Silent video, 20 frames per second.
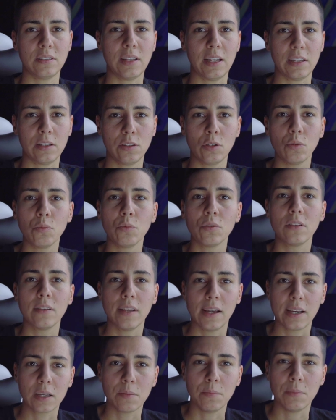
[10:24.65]
that you would
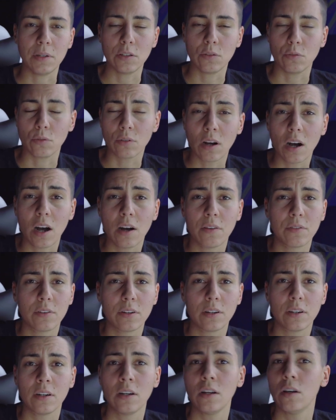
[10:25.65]
like me to
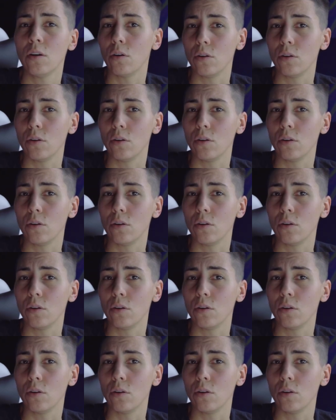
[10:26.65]
cover,